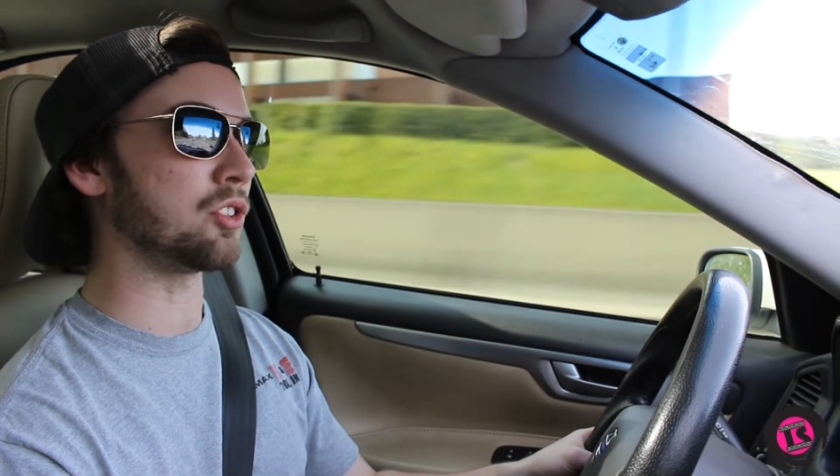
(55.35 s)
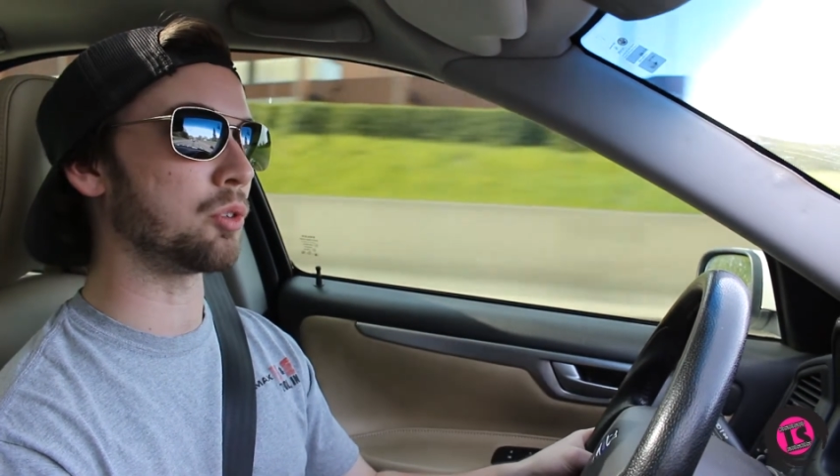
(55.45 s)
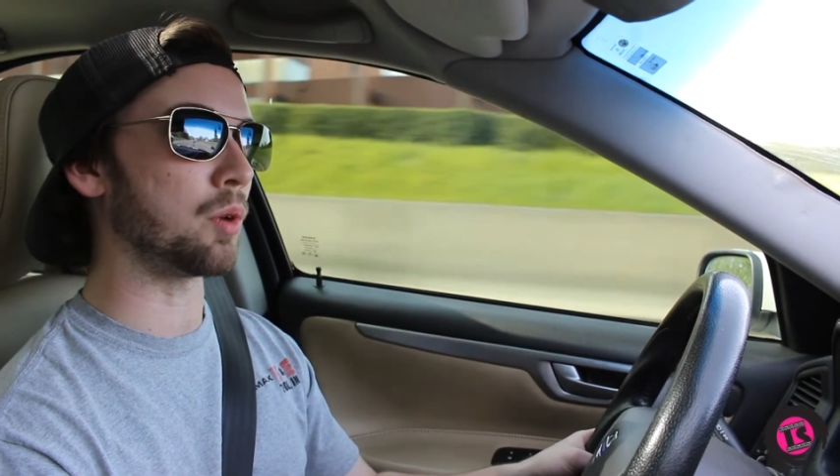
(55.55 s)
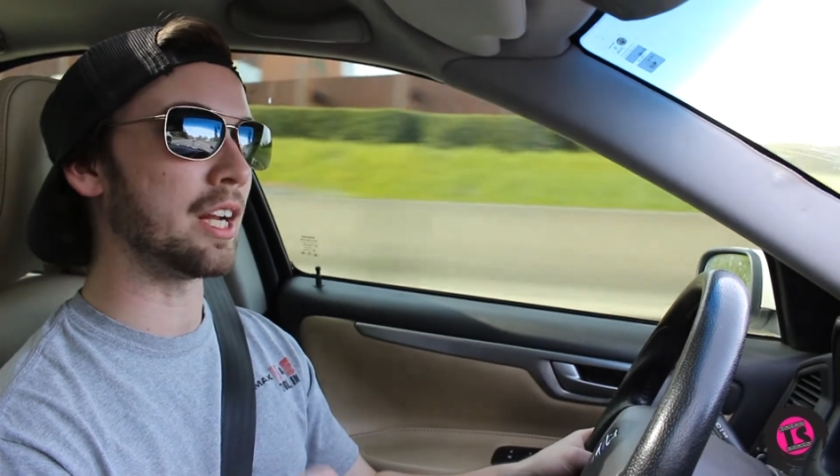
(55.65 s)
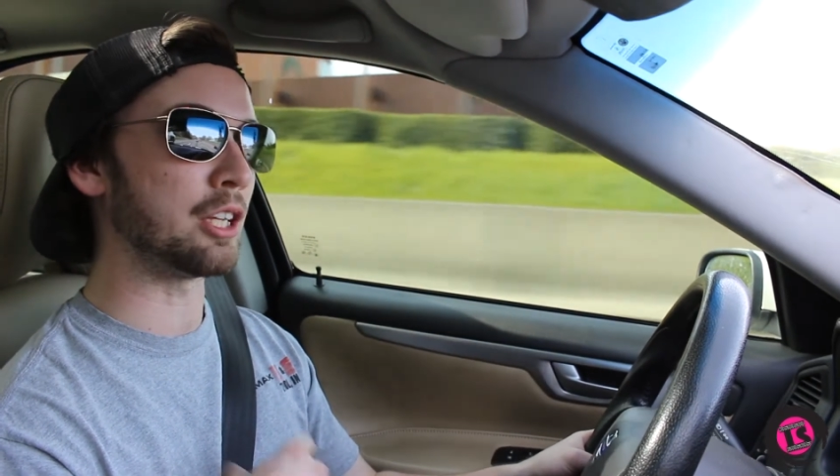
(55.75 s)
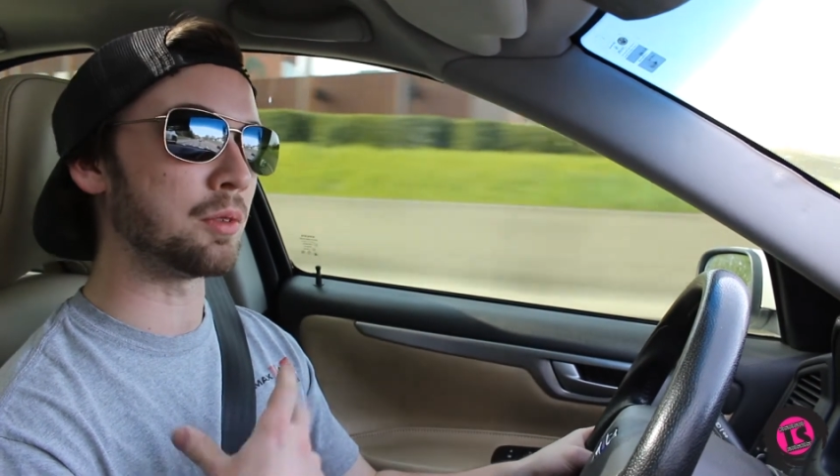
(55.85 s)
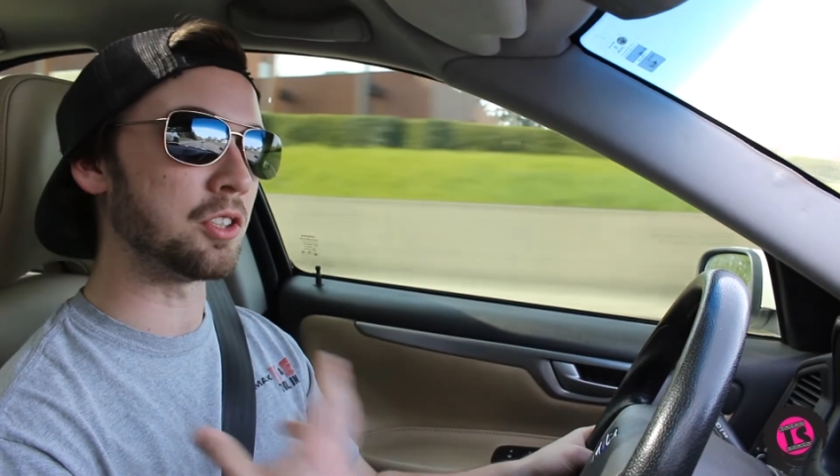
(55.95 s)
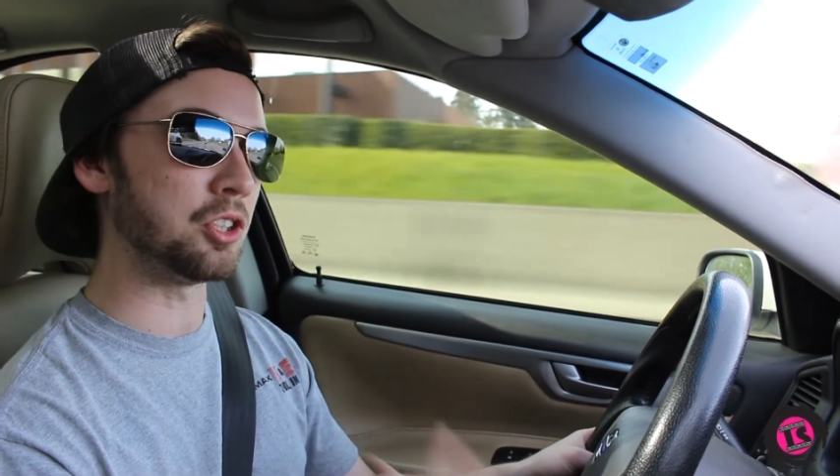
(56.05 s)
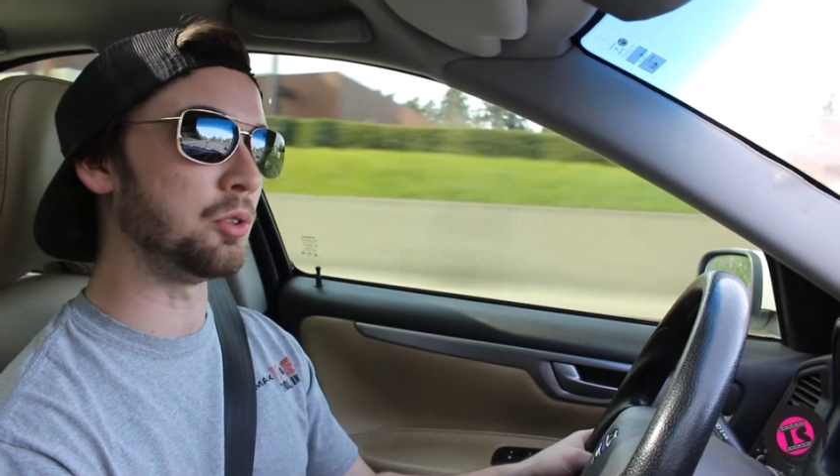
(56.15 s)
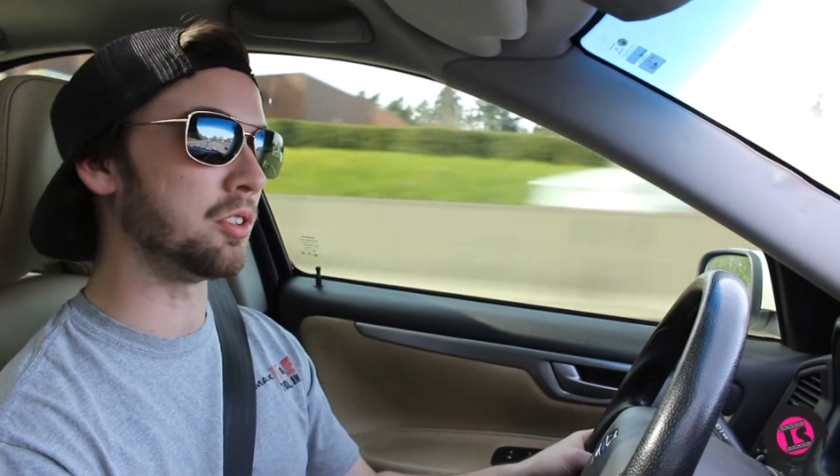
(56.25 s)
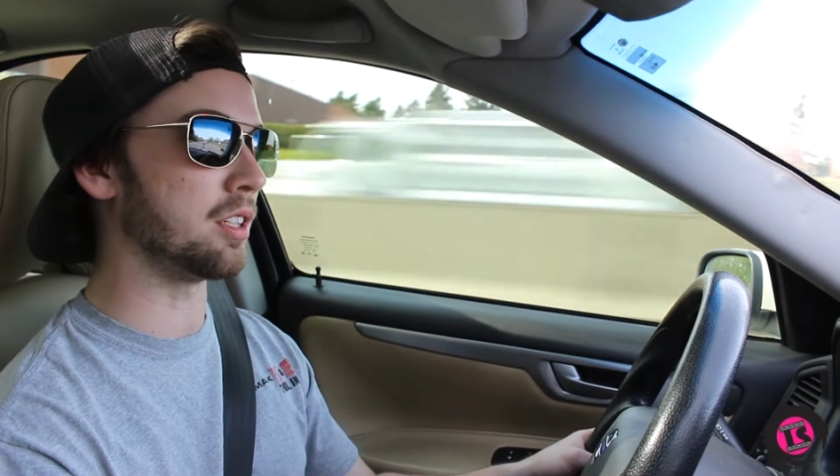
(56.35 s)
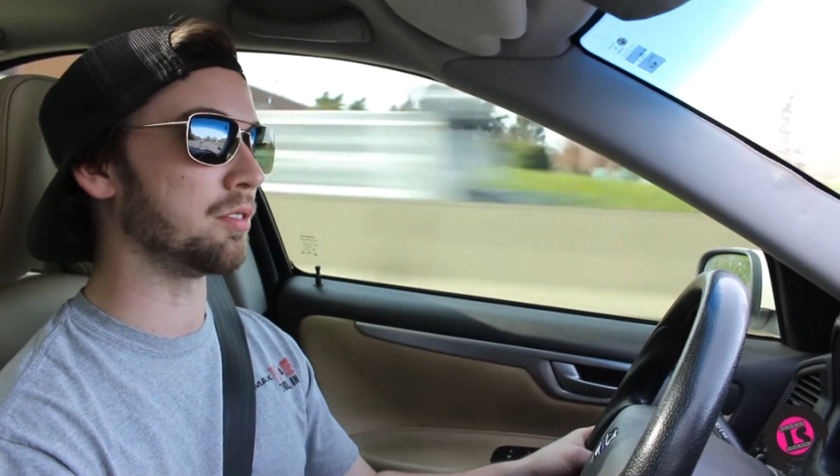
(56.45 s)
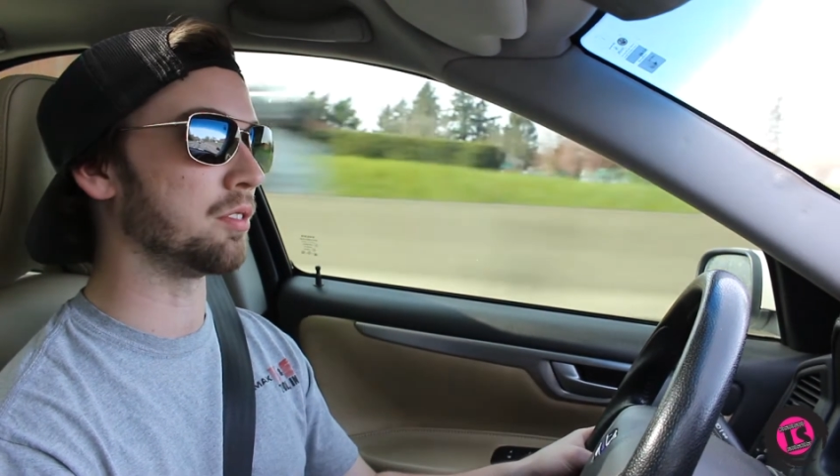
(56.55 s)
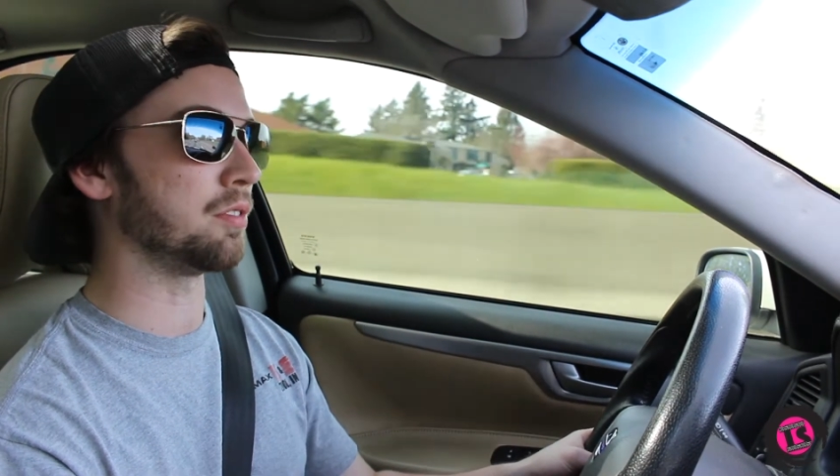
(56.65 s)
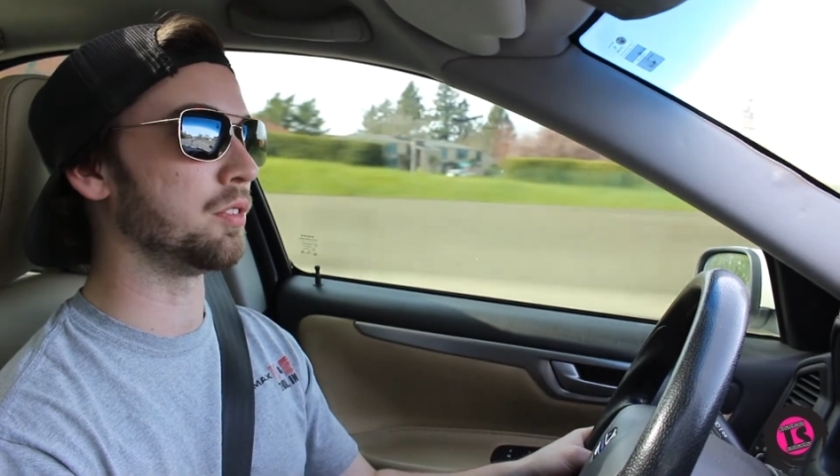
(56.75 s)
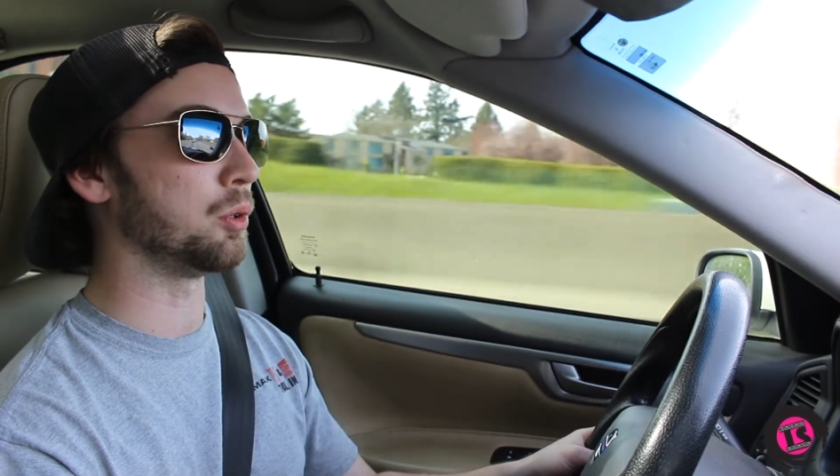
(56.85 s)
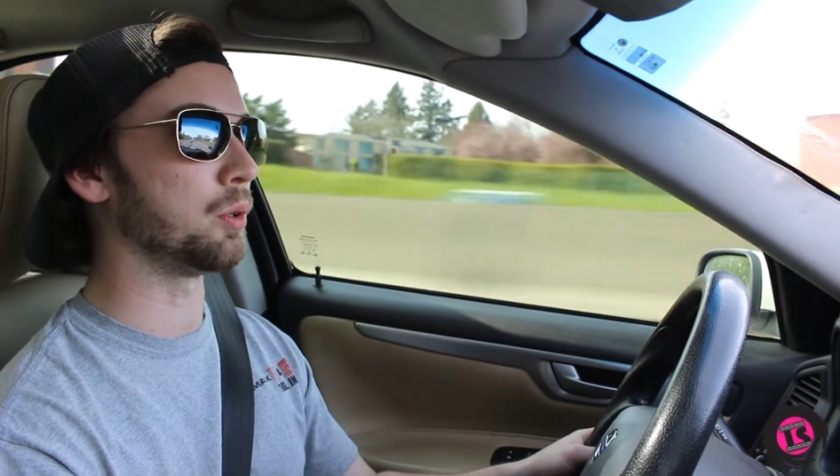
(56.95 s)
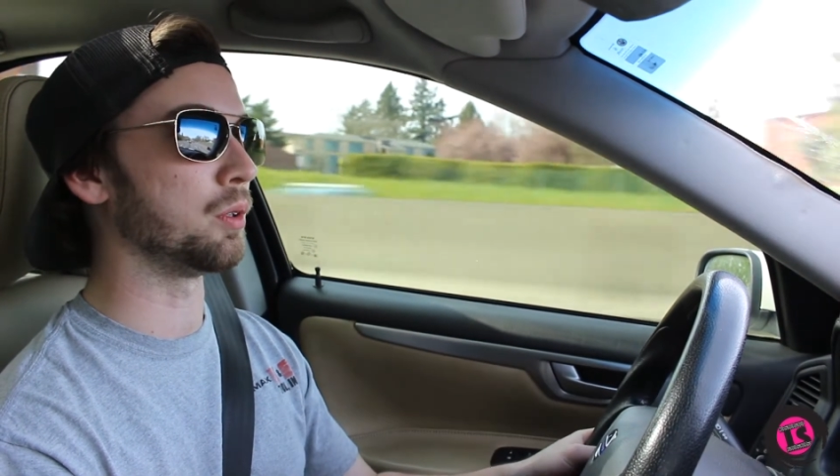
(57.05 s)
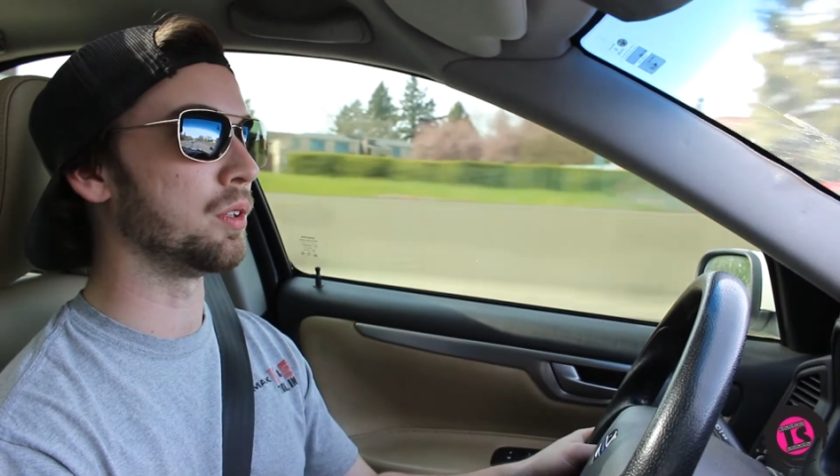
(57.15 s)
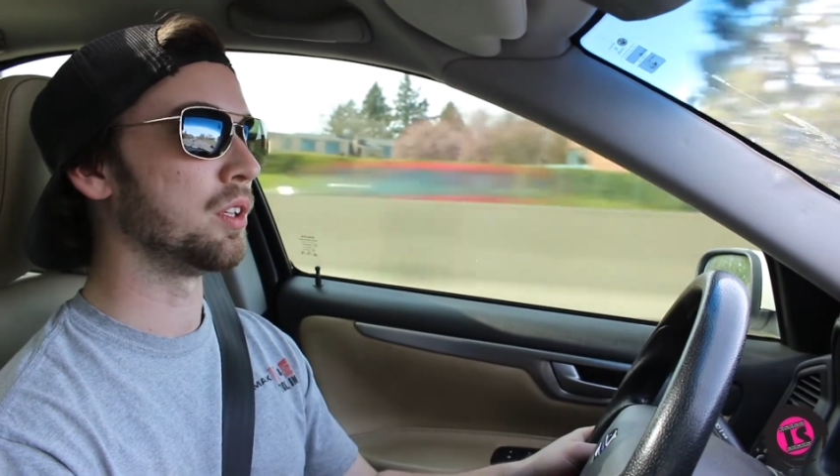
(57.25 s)
or why you would choose a different
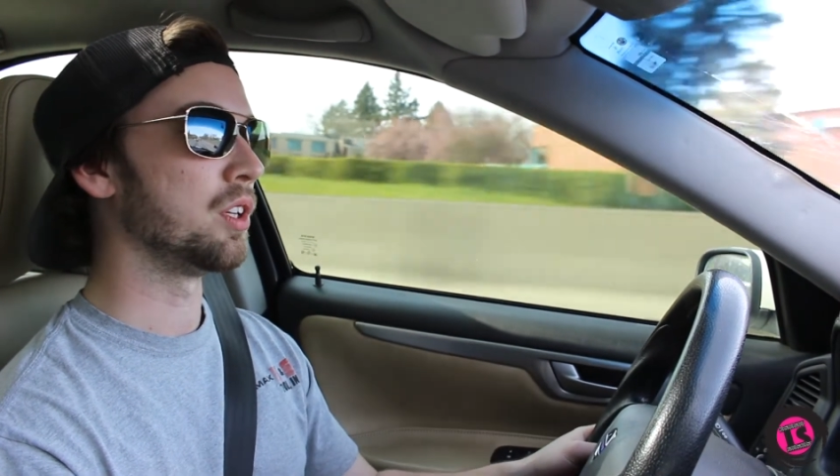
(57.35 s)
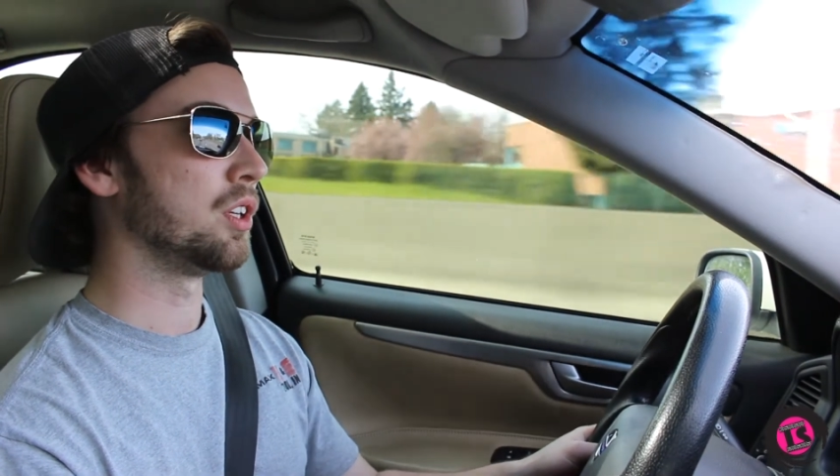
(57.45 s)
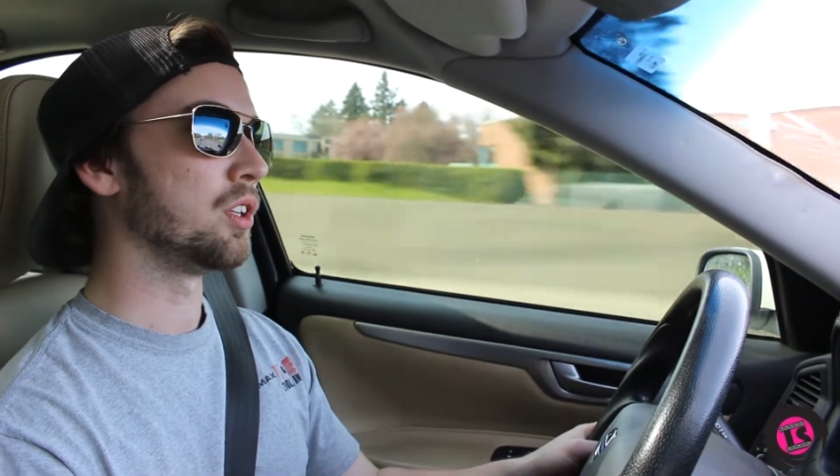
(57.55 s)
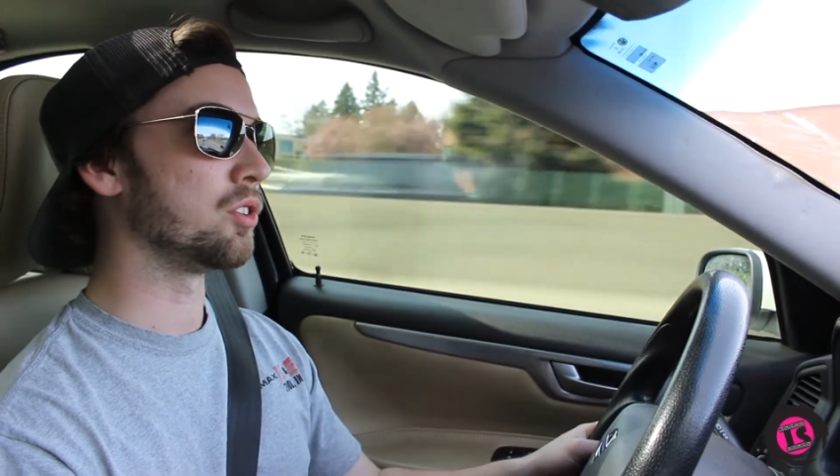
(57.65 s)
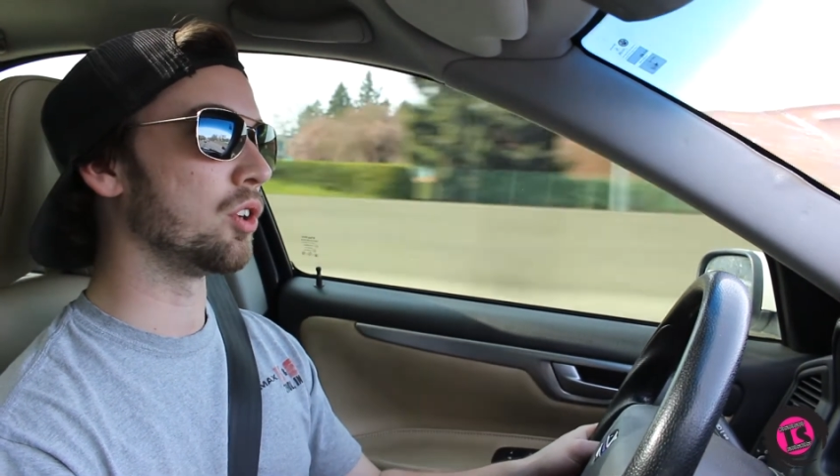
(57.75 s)
fuel.